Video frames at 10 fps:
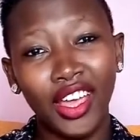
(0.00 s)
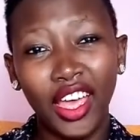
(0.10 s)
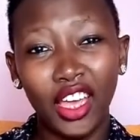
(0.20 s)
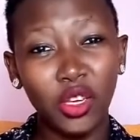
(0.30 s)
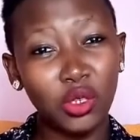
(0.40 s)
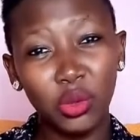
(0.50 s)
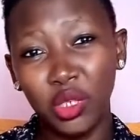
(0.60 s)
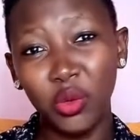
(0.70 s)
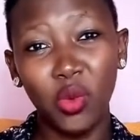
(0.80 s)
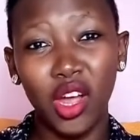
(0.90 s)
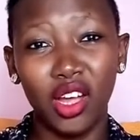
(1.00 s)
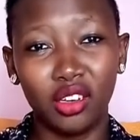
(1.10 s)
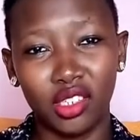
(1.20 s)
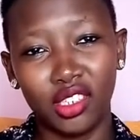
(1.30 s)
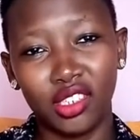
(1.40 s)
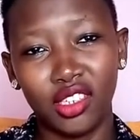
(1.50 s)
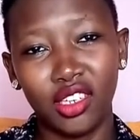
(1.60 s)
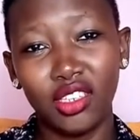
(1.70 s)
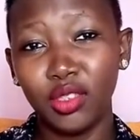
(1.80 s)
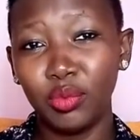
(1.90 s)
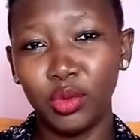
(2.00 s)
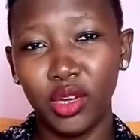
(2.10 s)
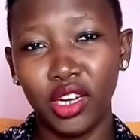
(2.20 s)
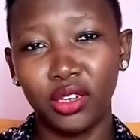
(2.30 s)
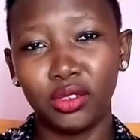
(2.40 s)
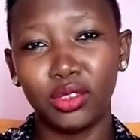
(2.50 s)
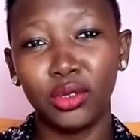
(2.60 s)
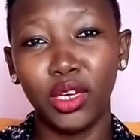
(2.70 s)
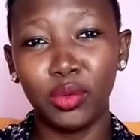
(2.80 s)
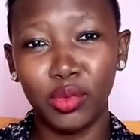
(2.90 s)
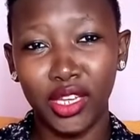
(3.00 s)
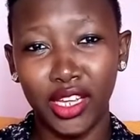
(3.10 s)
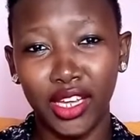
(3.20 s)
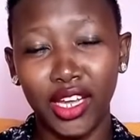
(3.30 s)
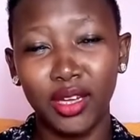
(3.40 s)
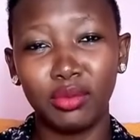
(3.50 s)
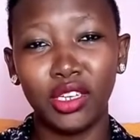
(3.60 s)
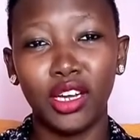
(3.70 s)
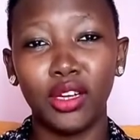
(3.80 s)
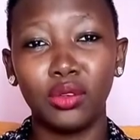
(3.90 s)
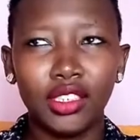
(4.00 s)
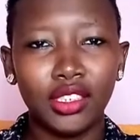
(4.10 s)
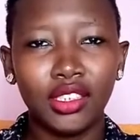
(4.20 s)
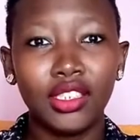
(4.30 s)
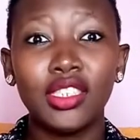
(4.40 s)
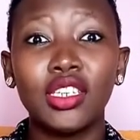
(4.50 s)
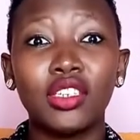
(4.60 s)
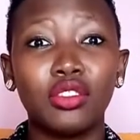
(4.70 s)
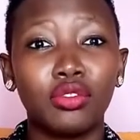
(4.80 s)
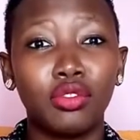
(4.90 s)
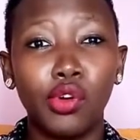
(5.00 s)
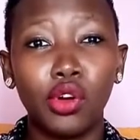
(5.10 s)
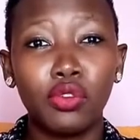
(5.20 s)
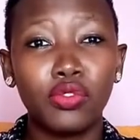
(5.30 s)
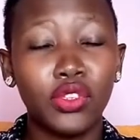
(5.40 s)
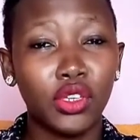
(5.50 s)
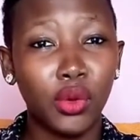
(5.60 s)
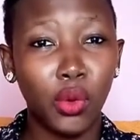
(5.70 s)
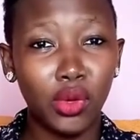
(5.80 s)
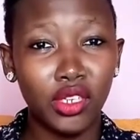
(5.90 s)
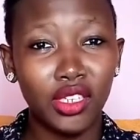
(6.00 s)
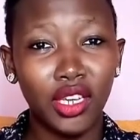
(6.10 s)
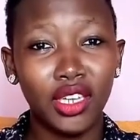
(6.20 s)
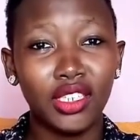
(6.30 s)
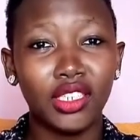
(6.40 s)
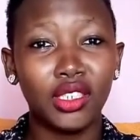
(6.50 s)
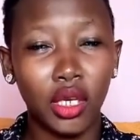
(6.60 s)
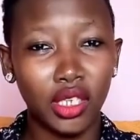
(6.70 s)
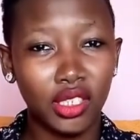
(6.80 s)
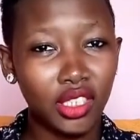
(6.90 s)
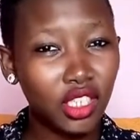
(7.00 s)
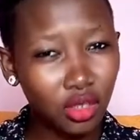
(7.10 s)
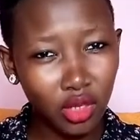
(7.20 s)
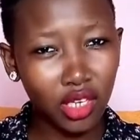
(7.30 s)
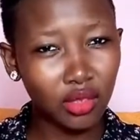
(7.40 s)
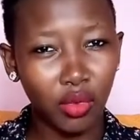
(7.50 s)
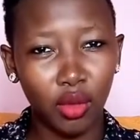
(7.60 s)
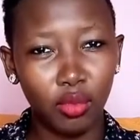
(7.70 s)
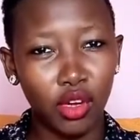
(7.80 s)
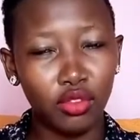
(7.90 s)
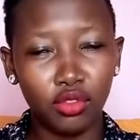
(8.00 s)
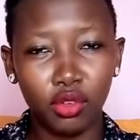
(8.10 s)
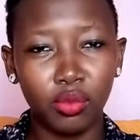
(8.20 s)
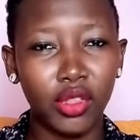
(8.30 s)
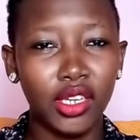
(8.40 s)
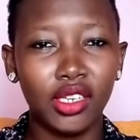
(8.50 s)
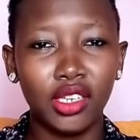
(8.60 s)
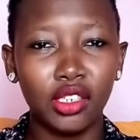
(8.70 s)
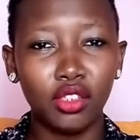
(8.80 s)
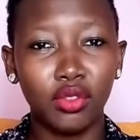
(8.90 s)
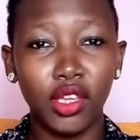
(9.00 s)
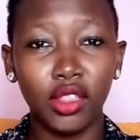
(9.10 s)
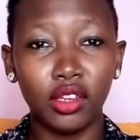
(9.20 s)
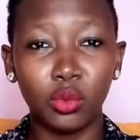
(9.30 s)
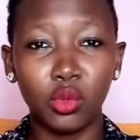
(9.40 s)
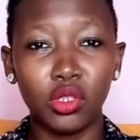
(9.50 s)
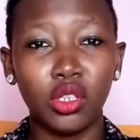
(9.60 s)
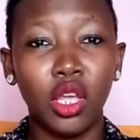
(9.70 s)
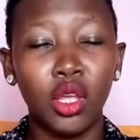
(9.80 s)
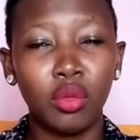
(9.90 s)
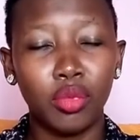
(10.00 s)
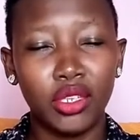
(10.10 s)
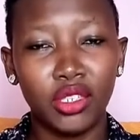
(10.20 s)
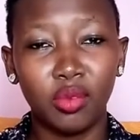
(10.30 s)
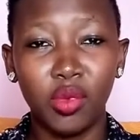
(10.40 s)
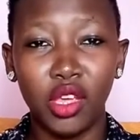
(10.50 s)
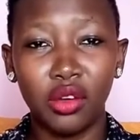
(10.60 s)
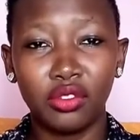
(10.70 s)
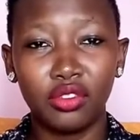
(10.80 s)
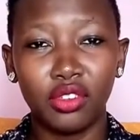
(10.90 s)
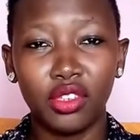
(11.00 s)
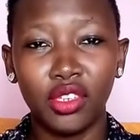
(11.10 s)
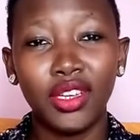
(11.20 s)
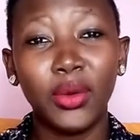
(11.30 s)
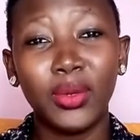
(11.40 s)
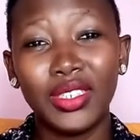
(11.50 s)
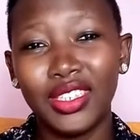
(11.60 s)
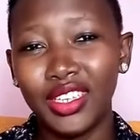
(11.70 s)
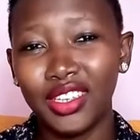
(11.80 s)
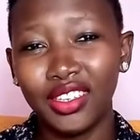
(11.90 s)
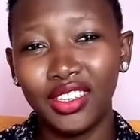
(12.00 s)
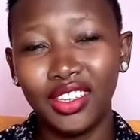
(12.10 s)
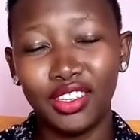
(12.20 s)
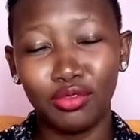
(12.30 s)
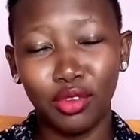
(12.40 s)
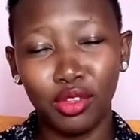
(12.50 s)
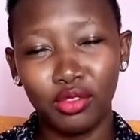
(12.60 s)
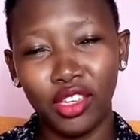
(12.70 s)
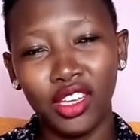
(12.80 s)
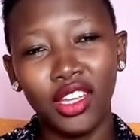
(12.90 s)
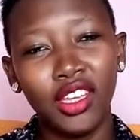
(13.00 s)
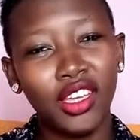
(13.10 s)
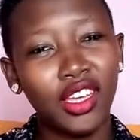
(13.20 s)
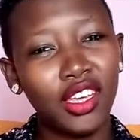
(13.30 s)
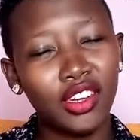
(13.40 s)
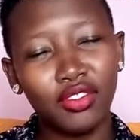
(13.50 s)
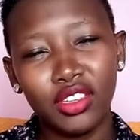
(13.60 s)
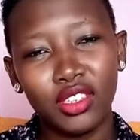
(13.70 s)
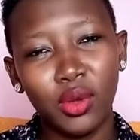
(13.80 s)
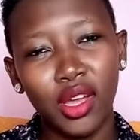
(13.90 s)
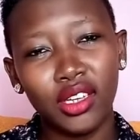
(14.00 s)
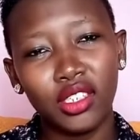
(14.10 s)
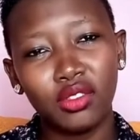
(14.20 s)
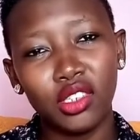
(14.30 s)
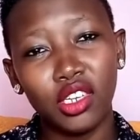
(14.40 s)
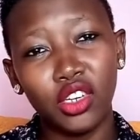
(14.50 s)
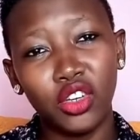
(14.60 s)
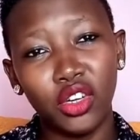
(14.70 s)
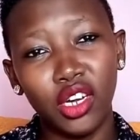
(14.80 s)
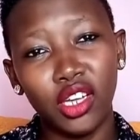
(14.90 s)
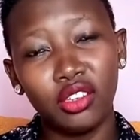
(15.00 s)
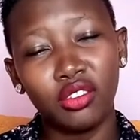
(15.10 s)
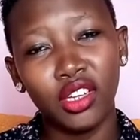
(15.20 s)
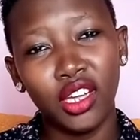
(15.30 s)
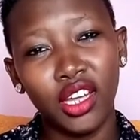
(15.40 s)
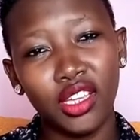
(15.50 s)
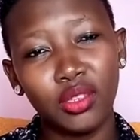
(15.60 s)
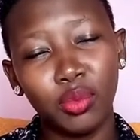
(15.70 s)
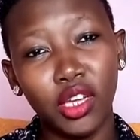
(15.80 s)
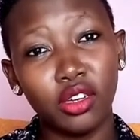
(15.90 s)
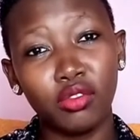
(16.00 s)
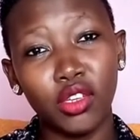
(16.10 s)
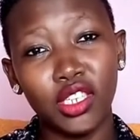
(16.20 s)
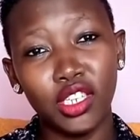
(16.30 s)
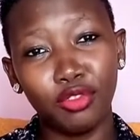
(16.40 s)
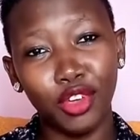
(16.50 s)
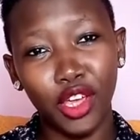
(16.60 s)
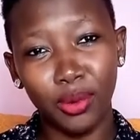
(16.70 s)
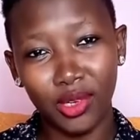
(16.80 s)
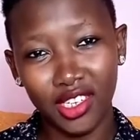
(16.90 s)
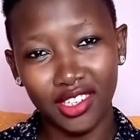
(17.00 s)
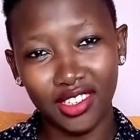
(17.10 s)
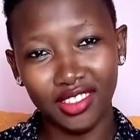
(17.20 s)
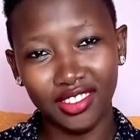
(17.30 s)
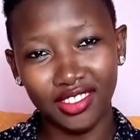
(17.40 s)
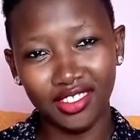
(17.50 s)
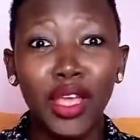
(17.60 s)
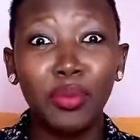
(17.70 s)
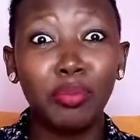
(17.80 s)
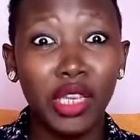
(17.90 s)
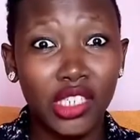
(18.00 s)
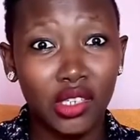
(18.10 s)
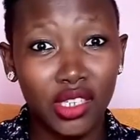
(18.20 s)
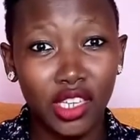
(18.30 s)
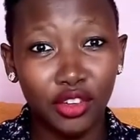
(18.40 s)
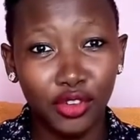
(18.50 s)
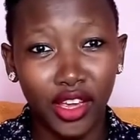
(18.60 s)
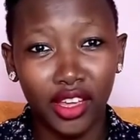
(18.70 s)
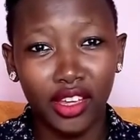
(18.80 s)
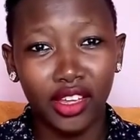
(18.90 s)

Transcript: I go do a workout a simple workout to help me calm down since it involves coordinating it distracts my brain from that negative thing that was pissing me off consider involving any physical activity in your life as part of your self-care routine mental self-care